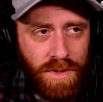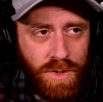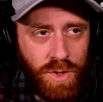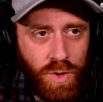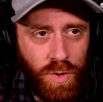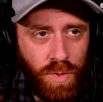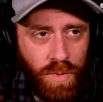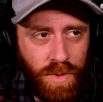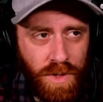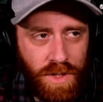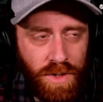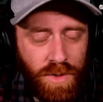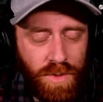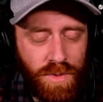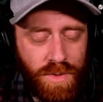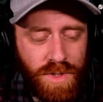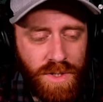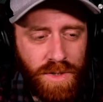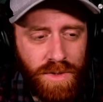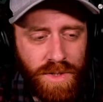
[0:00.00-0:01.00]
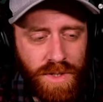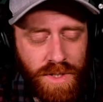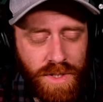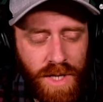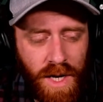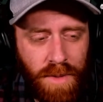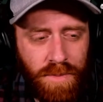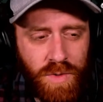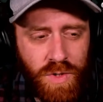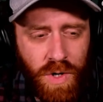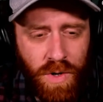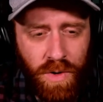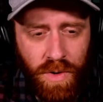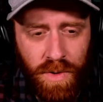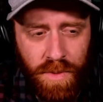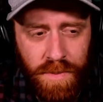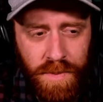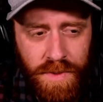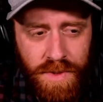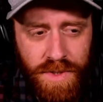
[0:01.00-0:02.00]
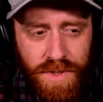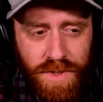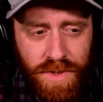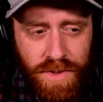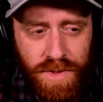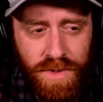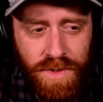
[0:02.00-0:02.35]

we use the same terms